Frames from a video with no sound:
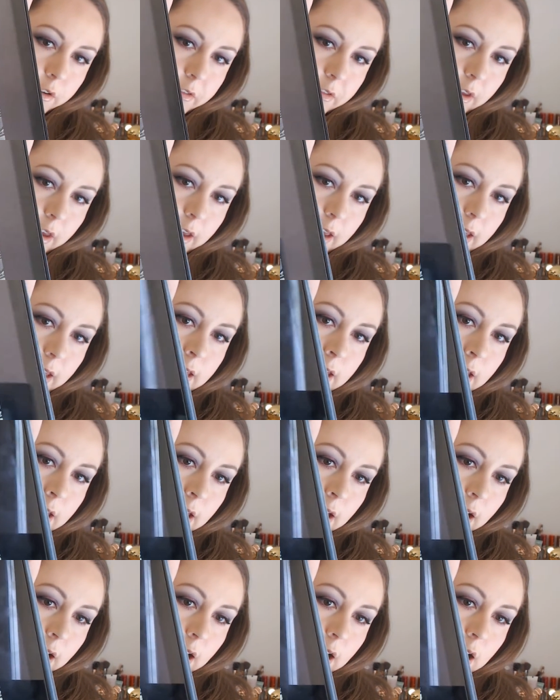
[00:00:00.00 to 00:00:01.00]
like.
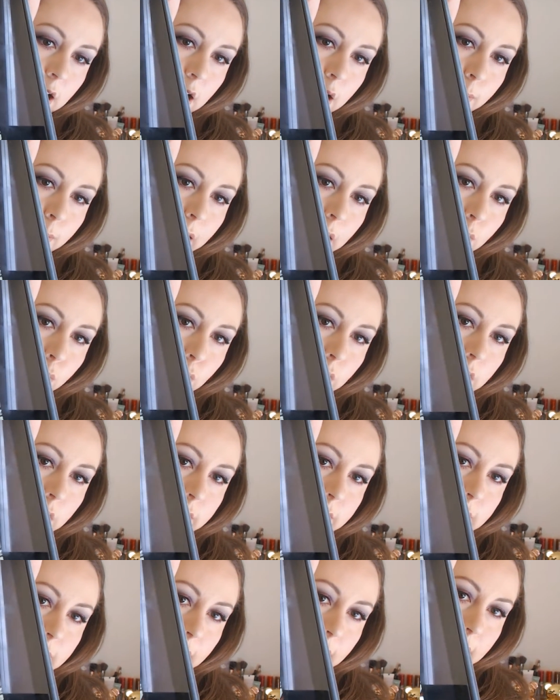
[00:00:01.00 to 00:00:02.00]
I will
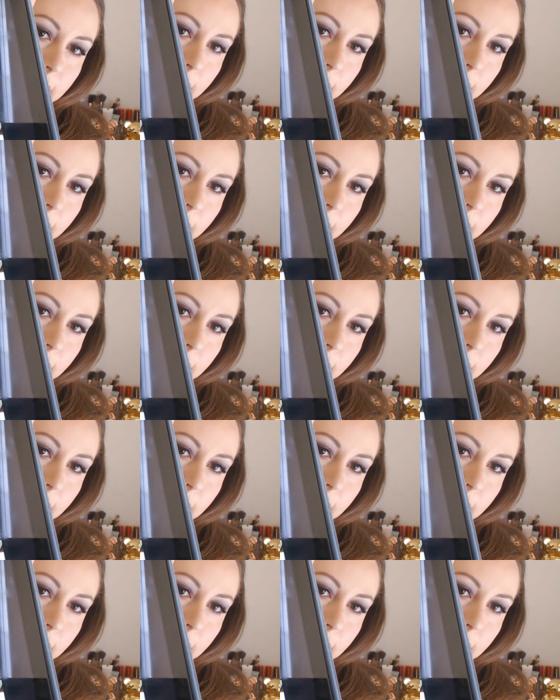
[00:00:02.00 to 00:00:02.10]
say